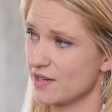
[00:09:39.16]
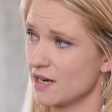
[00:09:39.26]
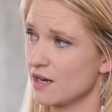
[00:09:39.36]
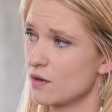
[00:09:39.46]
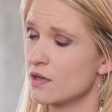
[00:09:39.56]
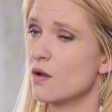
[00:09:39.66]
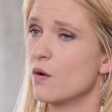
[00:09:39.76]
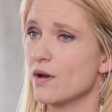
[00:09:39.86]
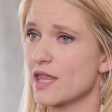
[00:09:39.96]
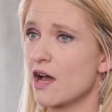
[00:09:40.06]
done it
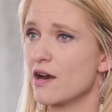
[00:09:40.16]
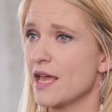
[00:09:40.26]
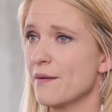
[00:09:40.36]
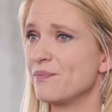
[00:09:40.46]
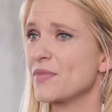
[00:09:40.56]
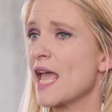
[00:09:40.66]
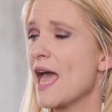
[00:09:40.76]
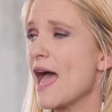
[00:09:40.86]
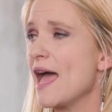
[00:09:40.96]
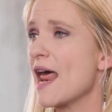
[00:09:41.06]
without him.
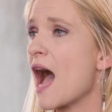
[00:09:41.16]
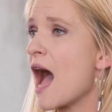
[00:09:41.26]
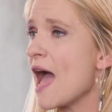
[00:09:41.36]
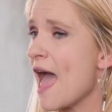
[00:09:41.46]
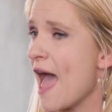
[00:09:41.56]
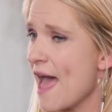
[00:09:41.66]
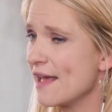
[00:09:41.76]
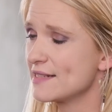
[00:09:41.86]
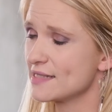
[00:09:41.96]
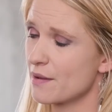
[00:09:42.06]
And I
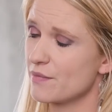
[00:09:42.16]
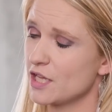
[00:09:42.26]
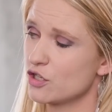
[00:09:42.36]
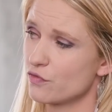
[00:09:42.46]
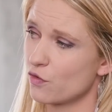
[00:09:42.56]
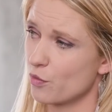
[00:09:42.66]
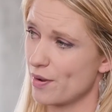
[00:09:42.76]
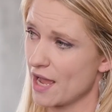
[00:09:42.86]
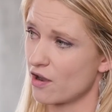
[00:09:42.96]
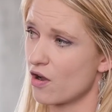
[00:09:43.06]
had something to fall
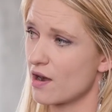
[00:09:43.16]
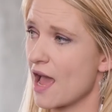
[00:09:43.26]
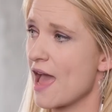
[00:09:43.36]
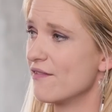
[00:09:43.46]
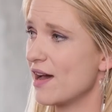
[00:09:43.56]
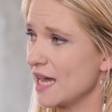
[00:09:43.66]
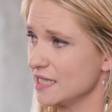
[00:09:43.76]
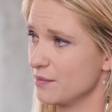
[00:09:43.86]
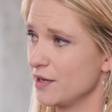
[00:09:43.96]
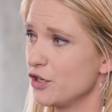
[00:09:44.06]
back on. I have a
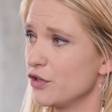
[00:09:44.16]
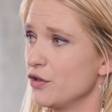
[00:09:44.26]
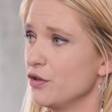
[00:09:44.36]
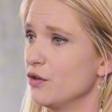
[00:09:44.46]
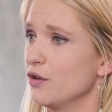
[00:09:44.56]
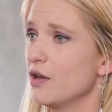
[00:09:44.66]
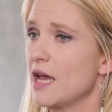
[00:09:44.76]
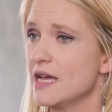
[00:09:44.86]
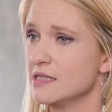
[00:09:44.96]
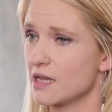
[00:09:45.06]
husband who
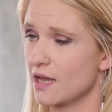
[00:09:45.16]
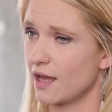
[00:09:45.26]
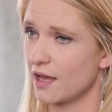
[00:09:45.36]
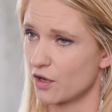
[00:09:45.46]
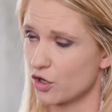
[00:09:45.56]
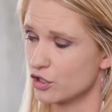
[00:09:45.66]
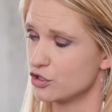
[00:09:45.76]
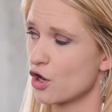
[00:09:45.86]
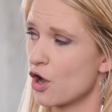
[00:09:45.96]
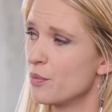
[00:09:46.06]
has a good
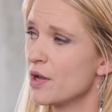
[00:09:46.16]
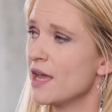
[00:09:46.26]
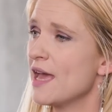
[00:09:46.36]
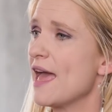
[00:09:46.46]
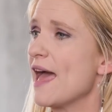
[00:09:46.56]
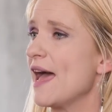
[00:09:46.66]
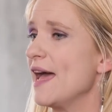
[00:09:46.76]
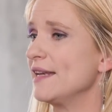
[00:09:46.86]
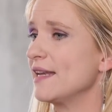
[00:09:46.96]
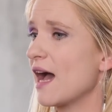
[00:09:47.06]
job,
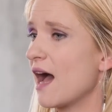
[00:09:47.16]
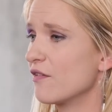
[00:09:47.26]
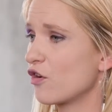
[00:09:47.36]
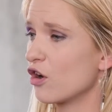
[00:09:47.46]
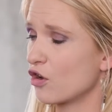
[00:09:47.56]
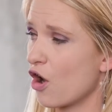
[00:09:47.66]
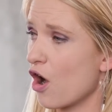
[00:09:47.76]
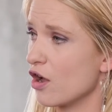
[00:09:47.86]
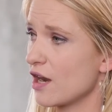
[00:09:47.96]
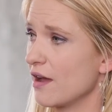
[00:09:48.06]
and I've got
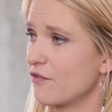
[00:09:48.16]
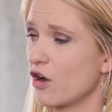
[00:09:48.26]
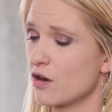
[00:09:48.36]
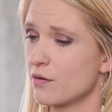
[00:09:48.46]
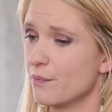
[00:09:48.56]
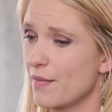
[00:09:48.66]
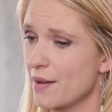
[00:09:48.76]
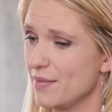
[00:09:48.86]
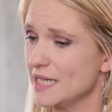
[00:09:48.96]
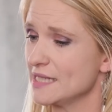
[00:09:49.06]
God. I've got my
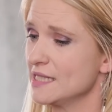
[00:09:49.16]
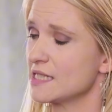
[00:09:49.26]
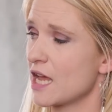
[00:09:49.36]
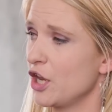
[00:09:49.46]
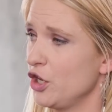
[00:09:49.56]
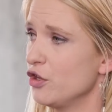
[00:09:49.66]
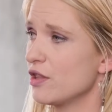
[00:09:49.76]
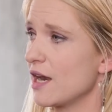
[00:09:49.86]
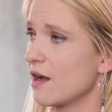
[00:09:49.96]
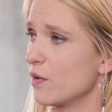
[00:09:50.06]
business. I knew
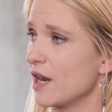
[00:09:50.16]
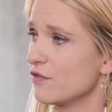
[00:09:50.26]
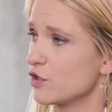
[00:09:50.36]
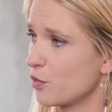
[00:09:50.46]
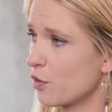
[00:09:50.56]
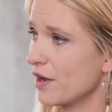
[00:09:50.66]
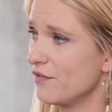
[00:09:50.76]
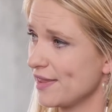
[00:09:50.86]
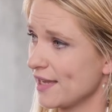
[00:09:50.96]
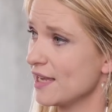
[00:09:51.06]
that I would have to pour
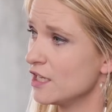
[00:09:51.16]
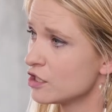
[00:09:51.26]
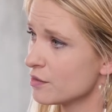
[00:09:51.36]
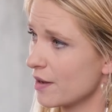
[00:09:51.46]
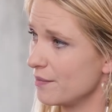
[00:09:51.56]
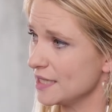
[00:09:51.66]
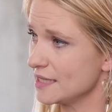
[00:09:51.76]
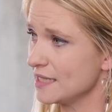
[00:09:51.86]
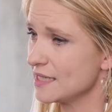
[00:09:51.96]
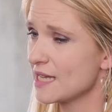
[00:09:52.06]
everything into my
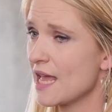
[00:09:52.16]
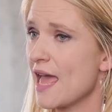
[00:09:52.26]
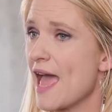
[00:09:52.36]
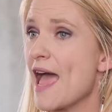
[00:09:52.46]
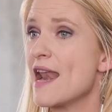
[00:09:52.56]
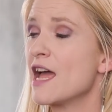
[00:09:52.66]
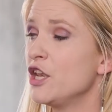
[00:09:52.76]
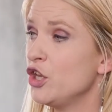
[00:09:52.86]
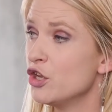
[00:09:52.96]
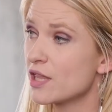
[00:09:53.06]
business, and I
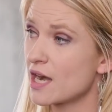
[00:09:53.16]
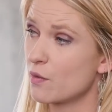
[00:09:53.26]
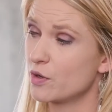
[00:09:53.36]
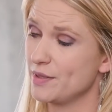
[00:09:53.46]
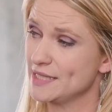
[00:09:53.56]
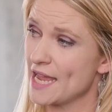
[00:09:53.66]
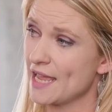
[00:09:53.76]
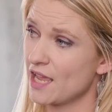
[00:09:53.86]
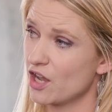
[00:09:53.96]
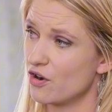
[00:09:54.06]
knew that I would be
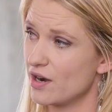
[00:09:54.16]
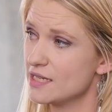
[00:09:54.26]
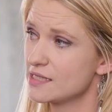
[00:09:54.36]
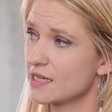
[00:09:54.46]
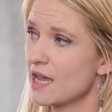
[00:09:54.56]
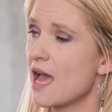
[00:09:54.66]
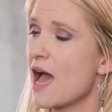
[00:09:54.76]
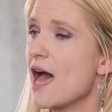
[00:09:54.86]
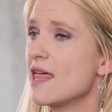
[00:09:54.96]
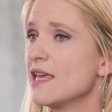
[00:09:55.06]
taking a risk.
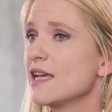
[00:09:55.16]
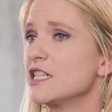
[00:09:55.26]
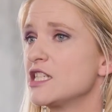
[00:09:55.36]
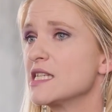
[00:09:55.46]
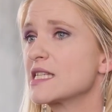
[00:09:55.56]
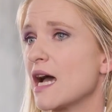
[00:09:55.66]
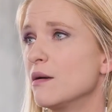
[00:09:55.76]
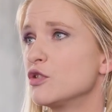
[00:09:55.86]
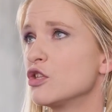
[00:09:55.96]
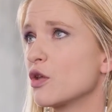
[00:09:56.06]
I think it just
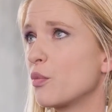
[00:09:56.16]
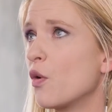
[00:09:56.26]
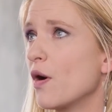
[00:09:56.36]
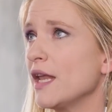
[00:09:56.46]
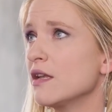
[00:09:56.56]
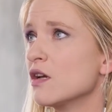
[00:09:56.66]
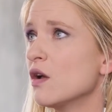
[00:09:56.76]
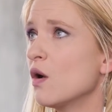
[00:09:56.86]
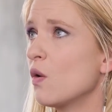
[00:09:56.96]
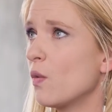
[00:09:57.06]
comes to the point
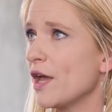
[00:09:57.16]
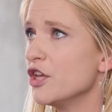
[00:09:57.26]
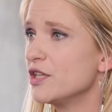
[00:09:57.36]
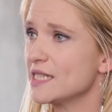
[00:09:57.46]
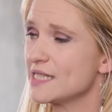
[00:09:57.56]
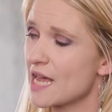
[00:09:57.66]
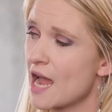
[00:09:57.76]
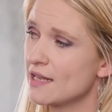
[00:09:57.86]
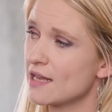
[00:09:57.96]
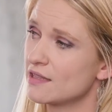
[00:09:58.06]
where you
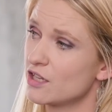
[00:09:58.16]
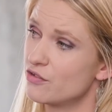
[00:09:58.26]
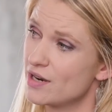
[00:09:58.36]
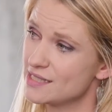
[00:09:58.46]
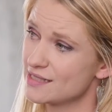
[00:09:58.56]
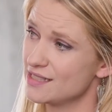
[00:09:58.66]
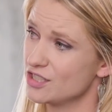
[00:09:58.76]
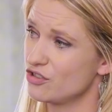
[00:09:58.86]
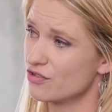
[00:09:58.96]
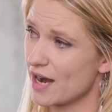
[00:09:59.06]
decide that the risk is
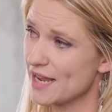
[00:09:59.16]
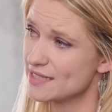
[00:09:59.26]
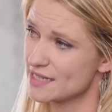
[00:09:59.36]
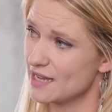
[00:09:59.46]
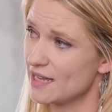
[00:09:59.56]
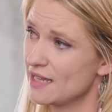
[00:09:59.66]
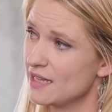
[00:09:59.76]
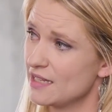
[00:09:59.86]
greater.